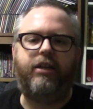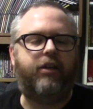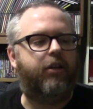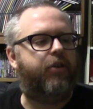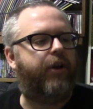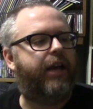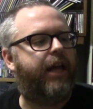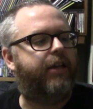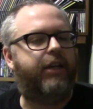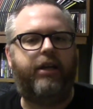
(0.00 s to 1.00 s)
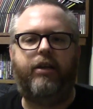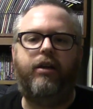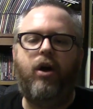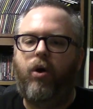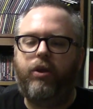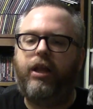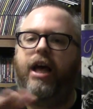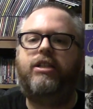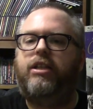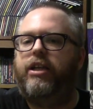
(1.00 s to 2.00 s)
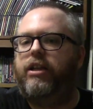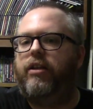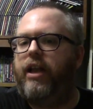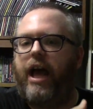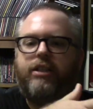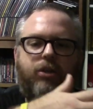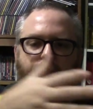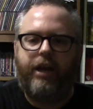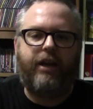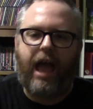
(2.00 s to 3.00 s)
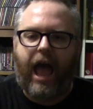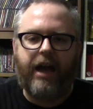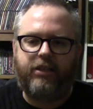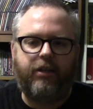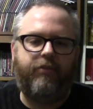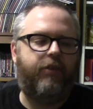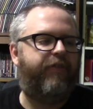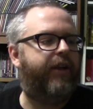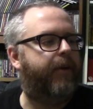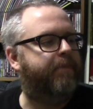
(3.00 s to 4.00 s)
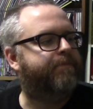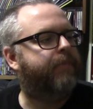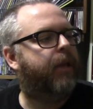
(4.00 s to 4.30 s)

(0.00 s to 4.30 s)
the, the great ending, and or the, actually the last great act of the film.